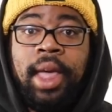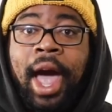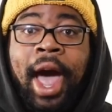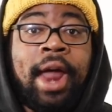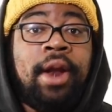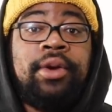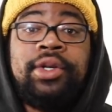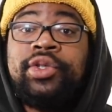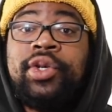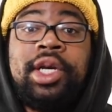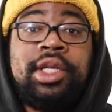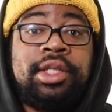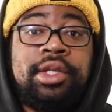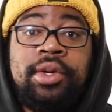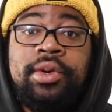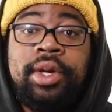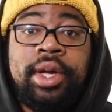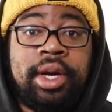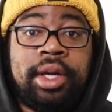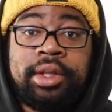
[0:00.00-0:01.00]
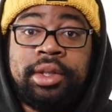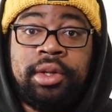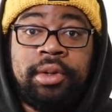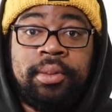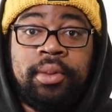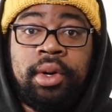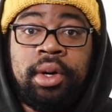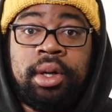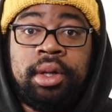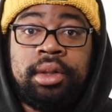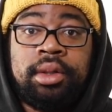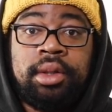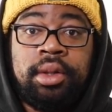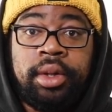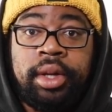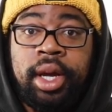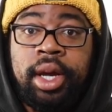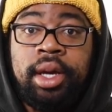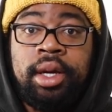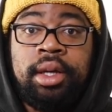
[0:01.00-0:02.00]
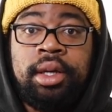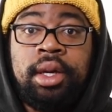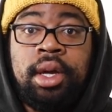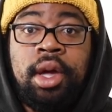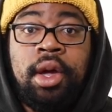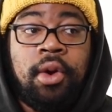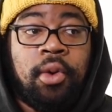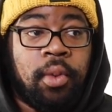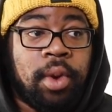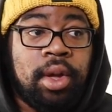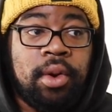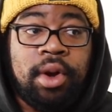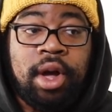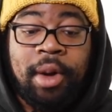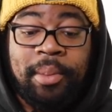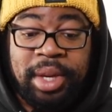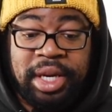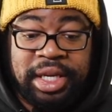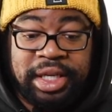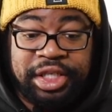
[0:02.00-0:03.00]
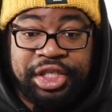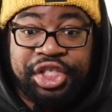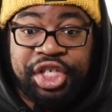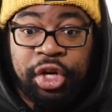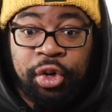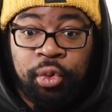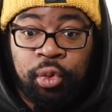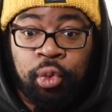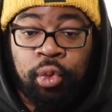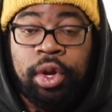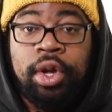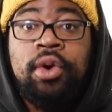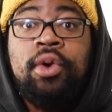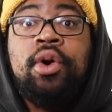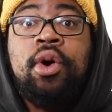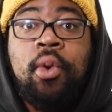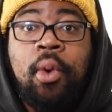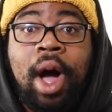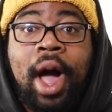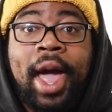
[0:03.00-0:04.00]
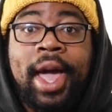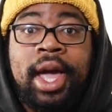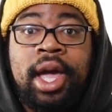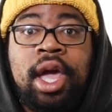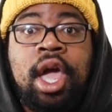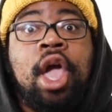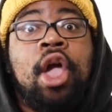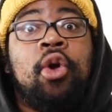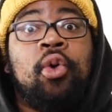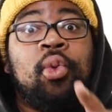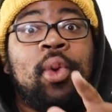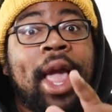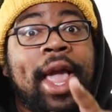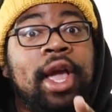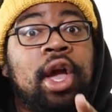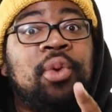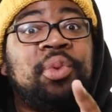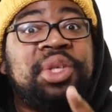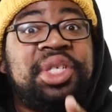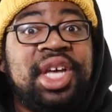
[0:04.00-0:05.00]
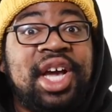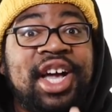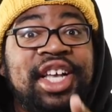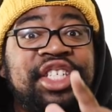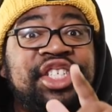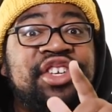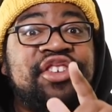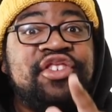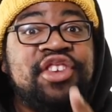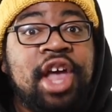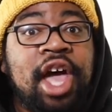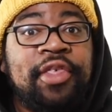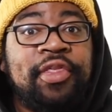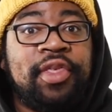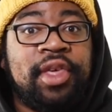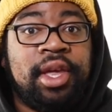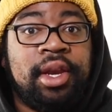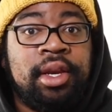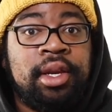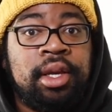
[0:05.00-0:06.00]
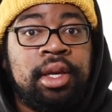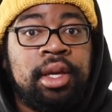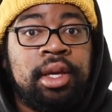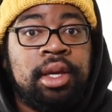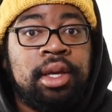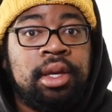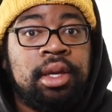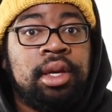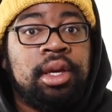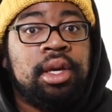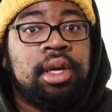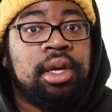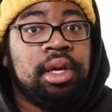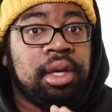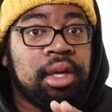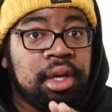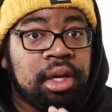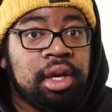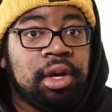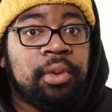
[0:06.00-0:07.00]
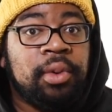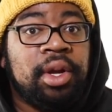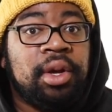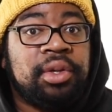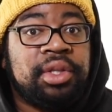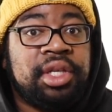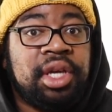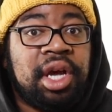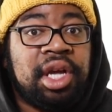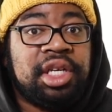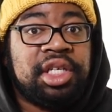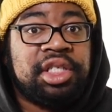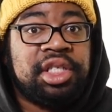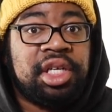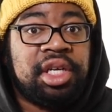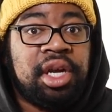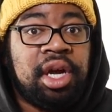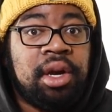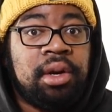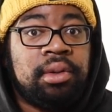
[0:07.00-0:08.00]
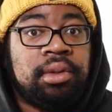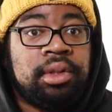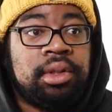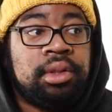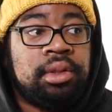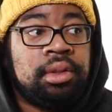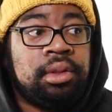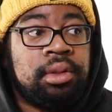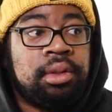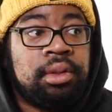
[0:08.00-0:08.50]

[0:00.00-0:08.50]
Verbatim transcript: I don't trust New Year's no more, okay? We gonna come in this shit real quiet. We ain't gonna touch nothing. And we gonna see how this shit goes.